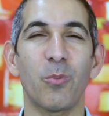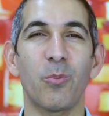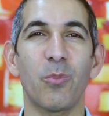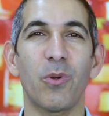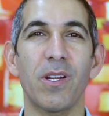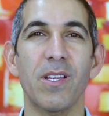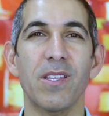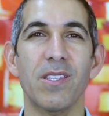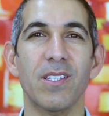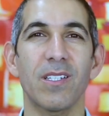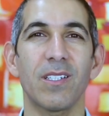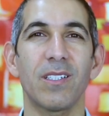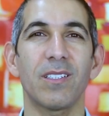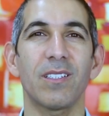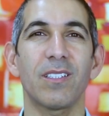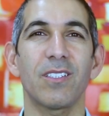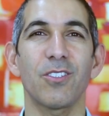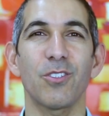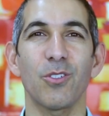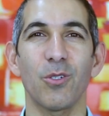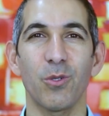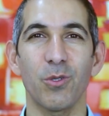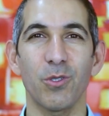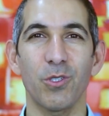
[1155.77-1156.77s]
present,
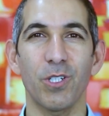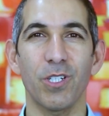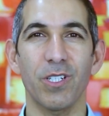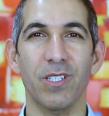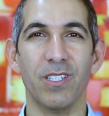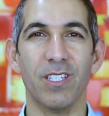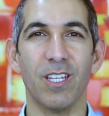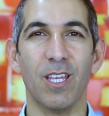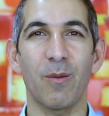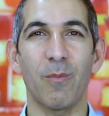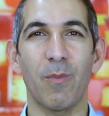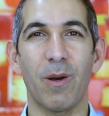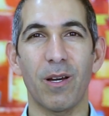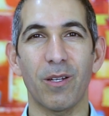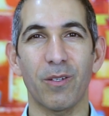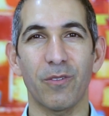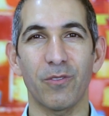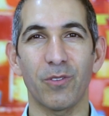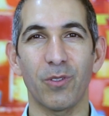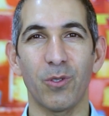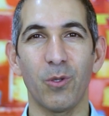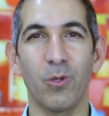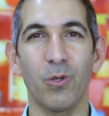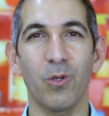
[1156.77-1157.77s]
soldiers came out
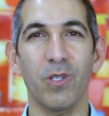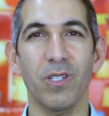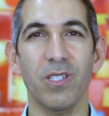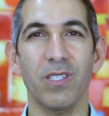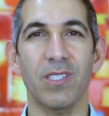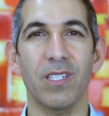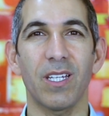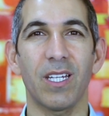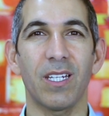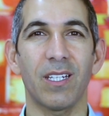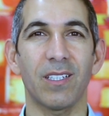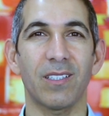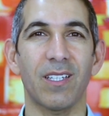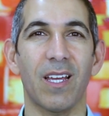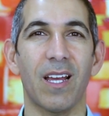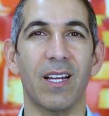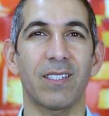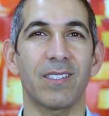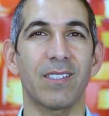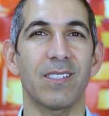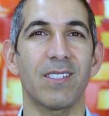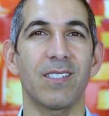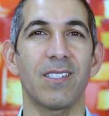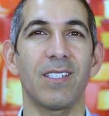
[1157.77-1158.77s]
of the horse and
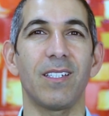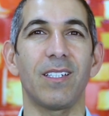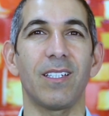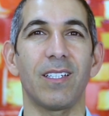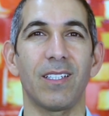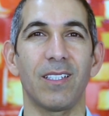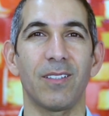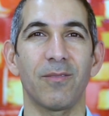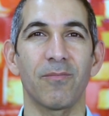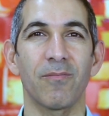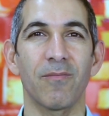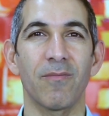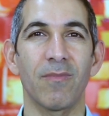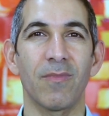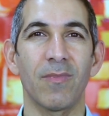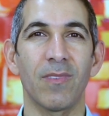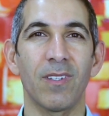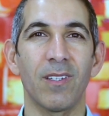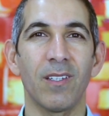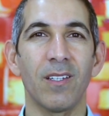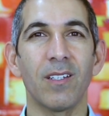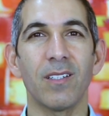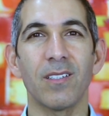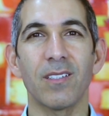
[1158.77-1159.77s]
attacked the city.
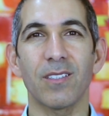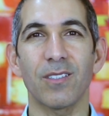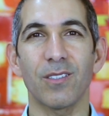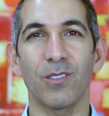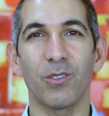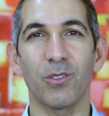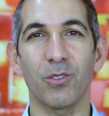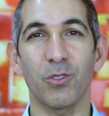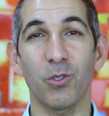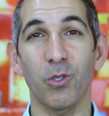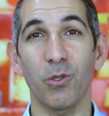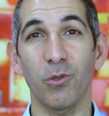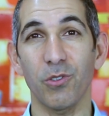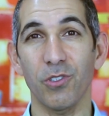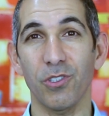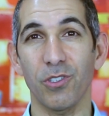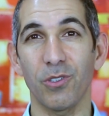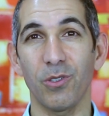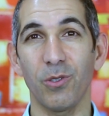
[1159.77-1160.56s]
So a Trojan